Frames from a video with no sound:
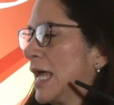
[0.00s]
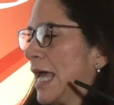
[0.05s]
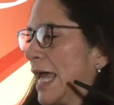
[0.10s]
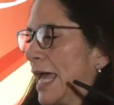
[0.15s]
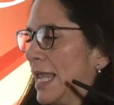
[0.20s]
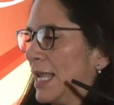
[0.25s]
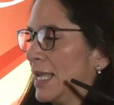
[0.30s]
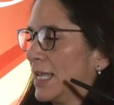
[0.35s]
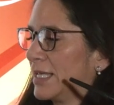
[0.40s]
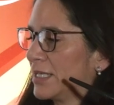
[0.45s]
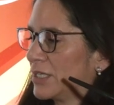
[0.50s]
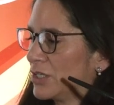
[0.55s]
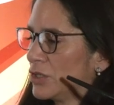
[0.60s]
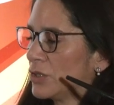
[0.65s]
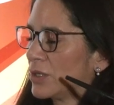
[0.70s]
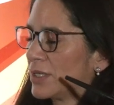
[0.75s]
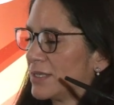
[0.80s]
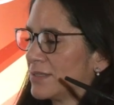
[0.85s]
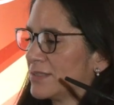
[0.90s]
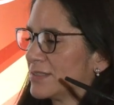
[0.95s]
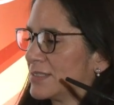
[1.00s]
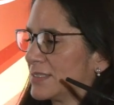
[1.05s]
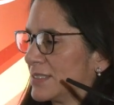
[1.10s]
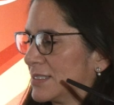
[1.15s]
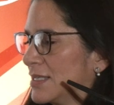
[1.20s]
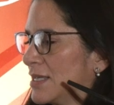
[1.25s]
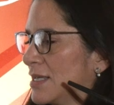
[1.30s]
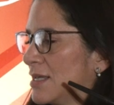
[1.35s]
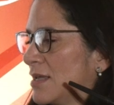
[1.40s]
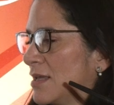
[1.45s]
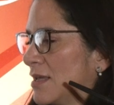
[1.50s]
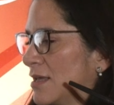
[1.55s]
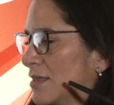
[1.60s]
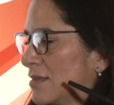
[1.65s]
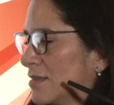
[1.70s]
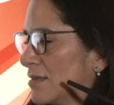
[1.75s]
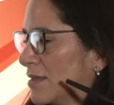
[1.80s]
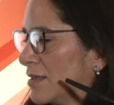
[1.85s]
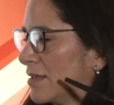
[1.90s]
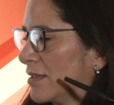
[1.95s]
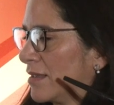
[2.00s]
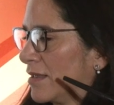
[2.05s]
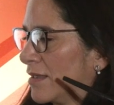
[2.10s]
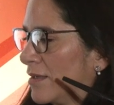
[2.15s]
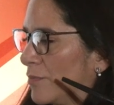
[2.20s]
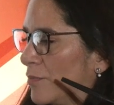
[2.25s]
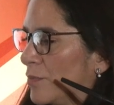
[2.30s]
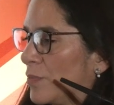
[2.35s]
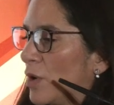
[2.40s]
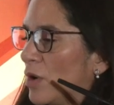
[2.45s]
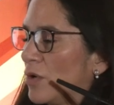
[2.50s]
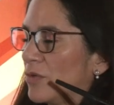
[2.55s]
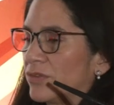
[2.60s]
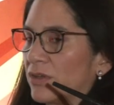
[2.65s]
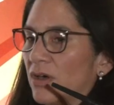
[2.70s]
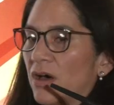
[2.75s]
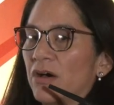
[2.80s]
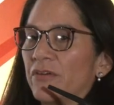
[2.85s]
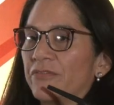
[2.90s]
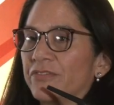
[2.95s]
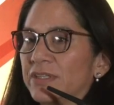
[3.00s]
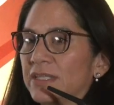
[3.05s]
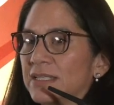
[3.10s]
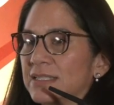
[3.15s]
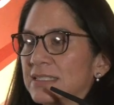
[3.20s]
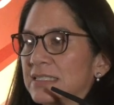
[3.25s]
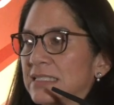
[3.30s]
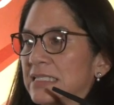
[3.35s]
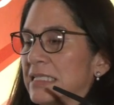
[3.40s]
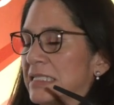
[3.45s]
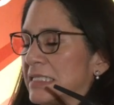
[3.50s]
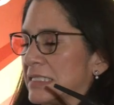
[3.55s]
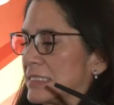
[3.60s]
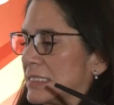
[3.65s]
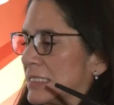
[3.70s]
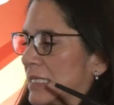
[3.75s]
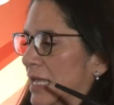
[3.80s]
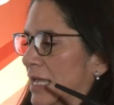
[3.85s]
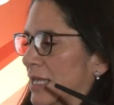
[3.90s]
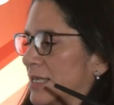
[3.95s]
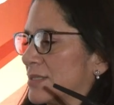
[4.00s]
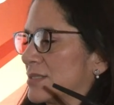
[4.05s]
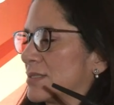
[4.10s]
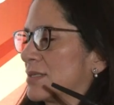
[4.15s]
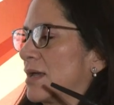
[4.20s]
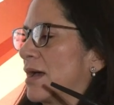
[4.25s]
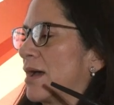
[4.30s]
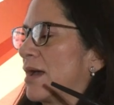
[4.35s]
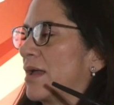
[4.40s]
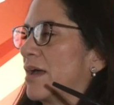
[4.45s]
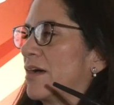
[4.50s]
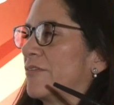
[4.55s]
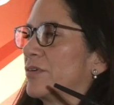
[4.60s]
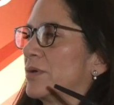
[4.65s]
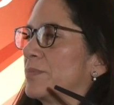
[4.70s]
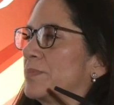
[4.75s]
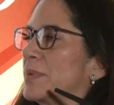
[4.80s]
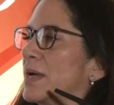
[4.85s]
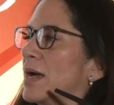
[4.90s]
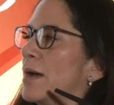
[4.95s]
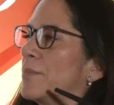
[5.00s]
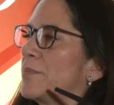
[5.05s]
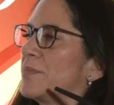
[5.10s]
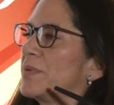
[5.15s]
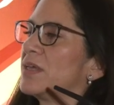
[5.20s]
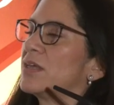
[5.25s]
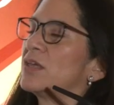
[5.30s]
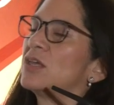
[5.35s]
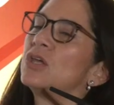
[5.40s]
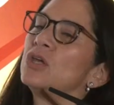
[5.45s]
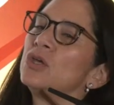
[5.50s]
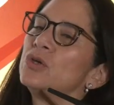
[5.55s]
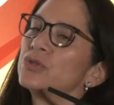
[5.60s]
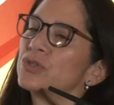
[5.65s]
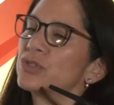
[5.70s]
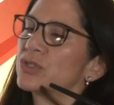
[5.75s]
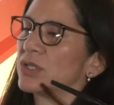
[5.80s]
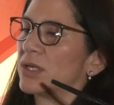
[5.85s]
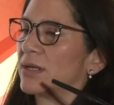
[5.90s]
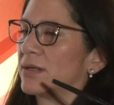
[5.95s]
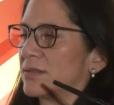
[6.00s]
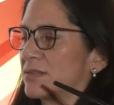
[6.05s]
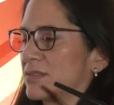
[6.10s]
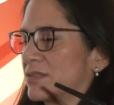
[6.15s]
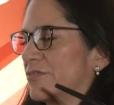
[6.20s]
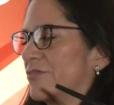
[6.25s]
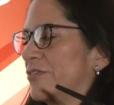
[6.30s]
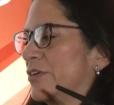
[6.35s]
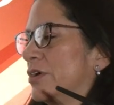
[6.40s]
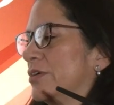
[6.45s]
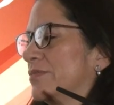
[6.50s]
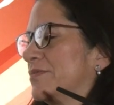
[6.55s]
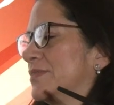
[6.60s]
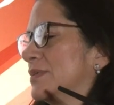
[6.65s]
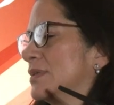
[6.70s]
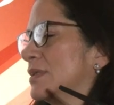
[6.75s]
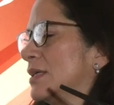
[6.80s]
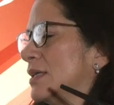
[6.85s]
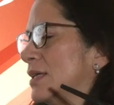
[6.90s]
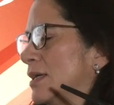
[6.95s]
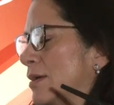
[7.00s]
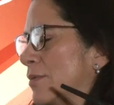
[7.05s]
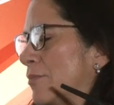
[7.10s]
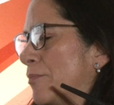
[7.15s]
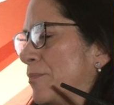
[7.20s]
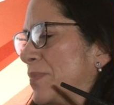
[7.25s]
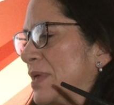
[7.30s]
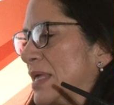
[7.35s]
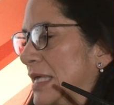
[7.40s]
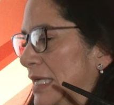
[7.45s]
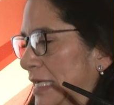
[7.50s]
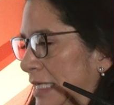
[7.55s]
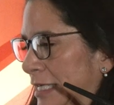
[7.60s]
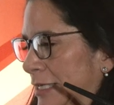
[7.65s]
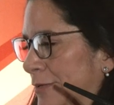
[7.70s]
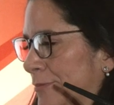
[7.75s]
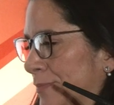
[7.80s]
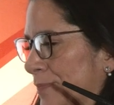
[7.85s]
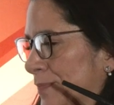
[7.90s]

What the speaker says: And like you can see in both of the CT scans, I have a huge and severe PE.